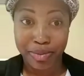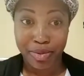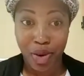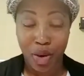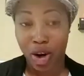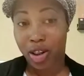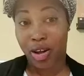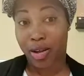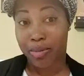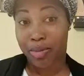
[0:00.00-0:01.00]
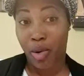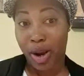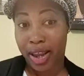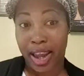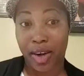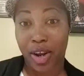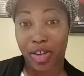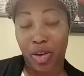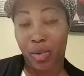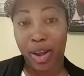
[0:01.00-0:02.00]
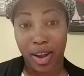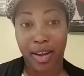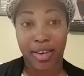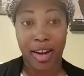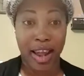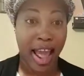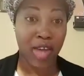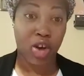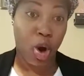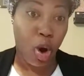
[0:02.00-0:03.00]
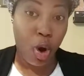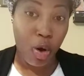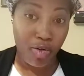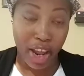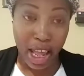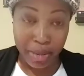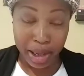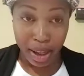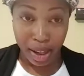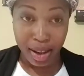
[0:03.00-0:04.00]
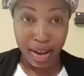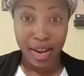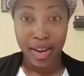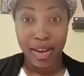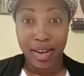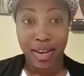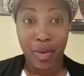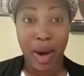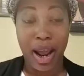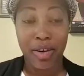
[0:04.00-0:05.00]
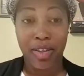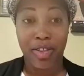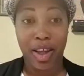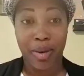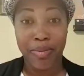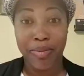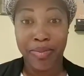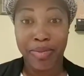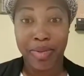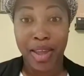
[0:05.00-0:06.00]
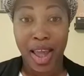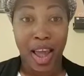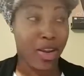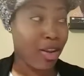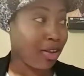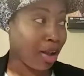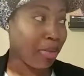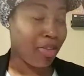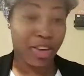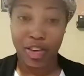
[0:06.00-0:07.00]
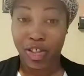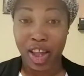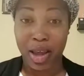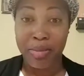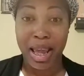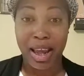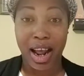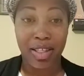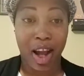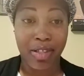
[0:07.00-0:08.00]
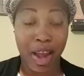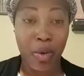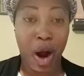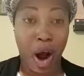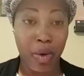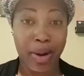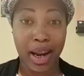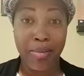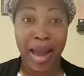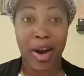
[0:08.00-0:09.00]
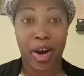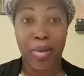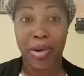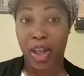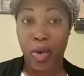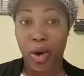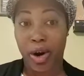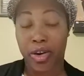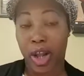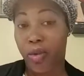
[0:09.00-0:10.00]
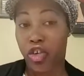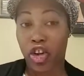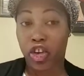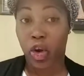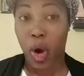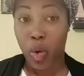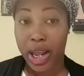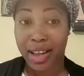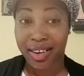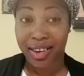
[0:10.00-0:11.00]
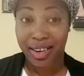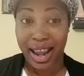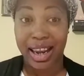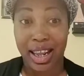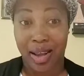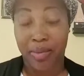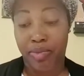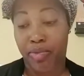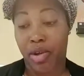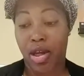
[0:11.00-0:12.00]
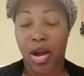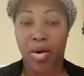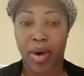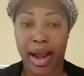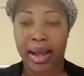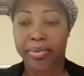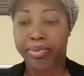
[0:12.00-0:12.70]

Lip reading: or the boy carrying the rings, and they have a whole family surrounding them. And some of us are thinking, man, I thought they were already married, but they weren't. They were just going steady. All right.